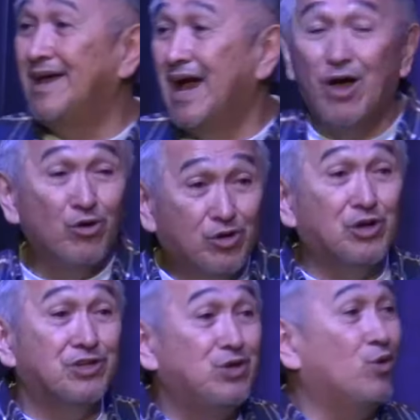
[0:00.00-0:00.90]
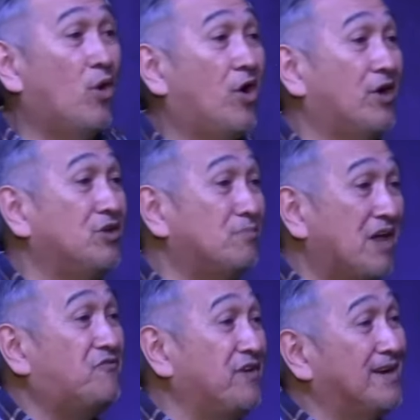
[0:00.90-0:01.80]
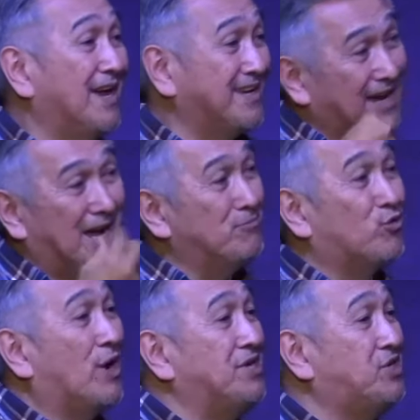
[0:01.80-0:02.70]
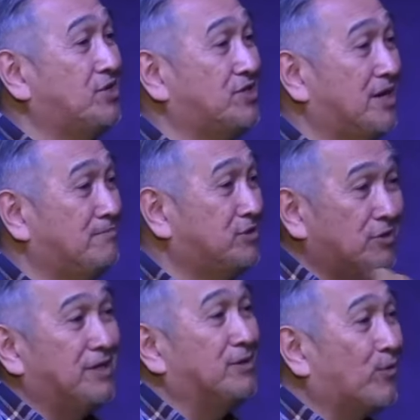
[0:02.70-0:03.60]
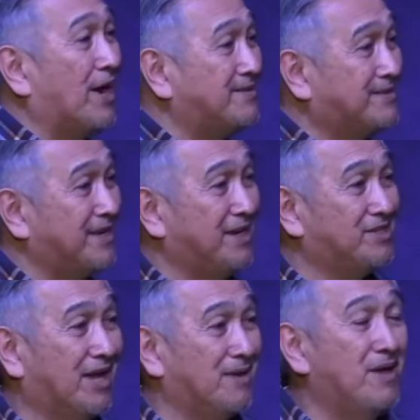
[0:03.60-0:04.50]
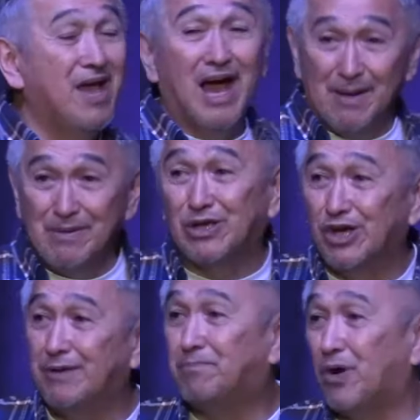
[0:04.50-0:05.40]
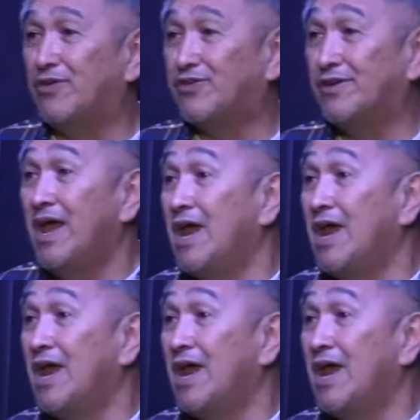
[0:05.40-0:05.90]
how good you are, you may feel like I'm righteous, I'm doing the right things, I'm, I'm a good person.